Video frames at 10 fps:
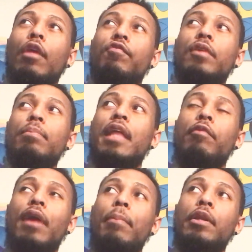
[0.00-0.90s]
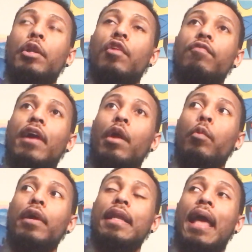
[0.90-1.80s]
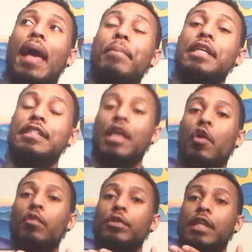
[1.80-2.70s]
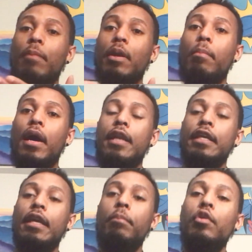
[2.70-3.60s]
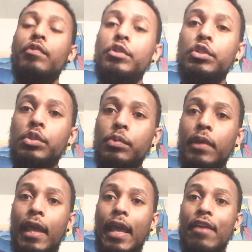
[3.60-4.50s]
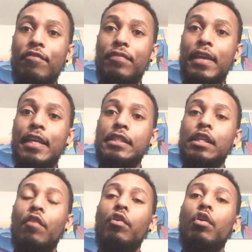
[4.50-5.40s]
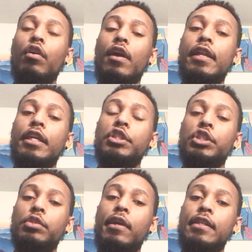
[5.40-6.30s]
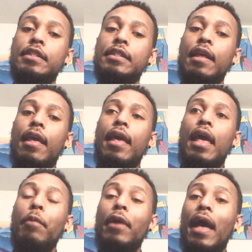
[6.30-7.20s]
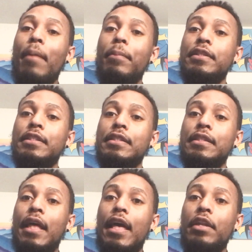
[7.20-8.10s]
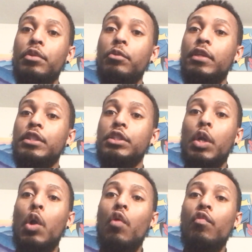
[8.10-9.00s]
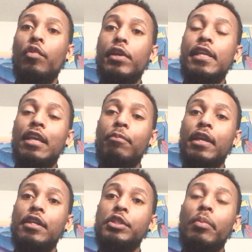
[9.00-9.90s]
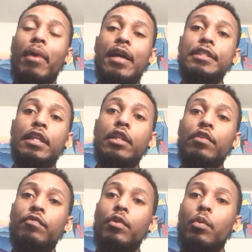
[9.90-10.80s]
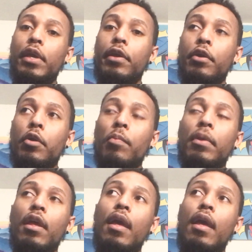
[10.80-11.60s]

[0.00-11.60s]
from that rapid nerve firing, what can happen is that over time your body can move into a phase of chronic stress. And what happens is that you can start overeating because your body's going to look for a way to cope.